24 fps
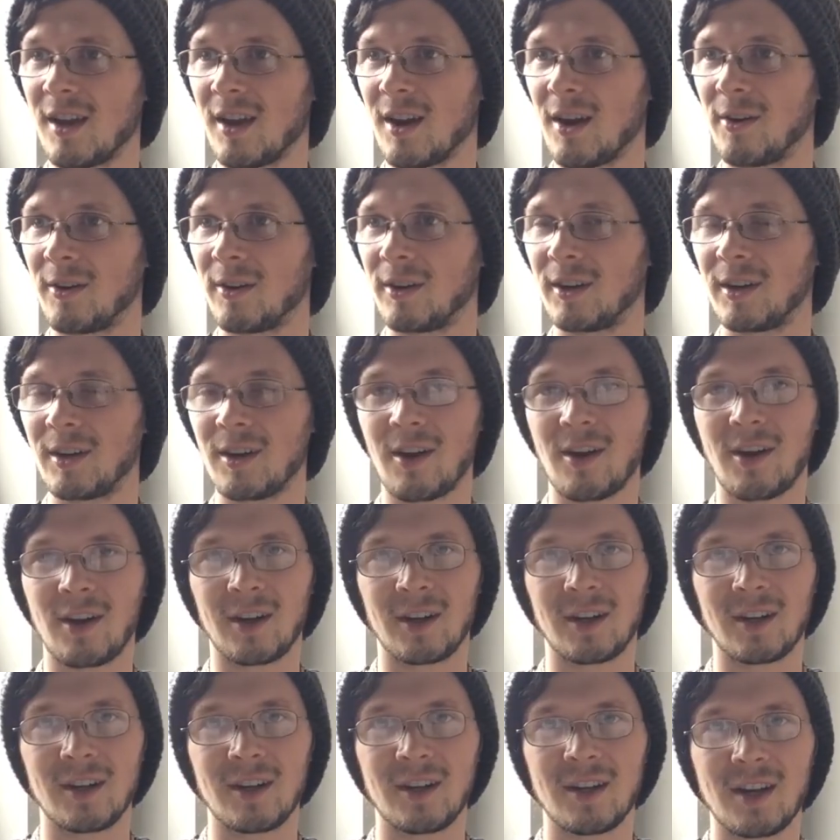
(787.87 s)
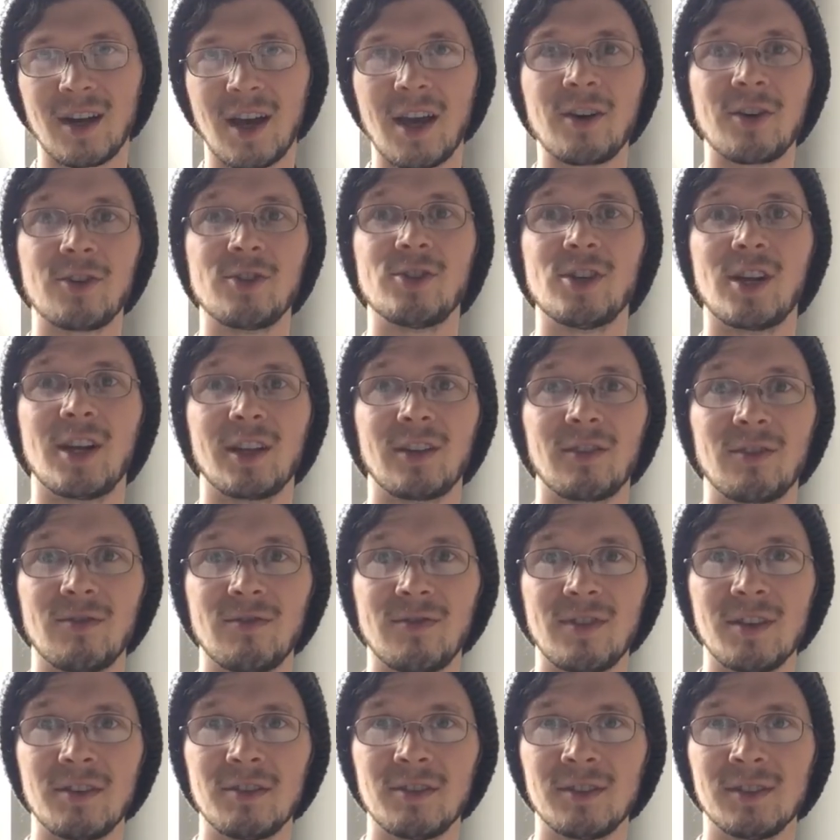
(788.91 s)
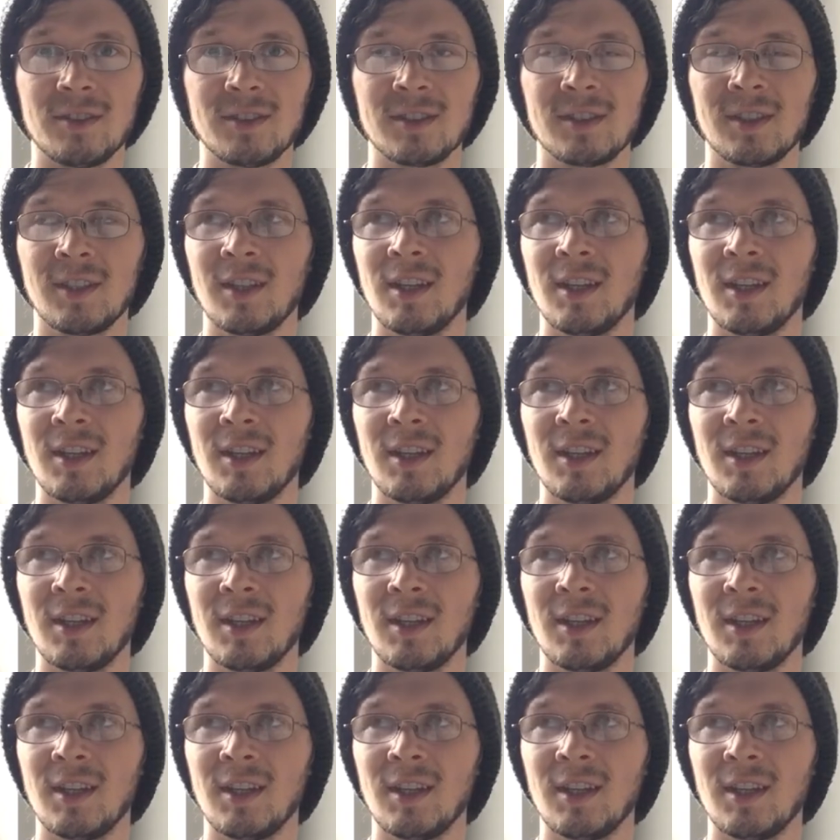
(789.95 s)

our energetic field,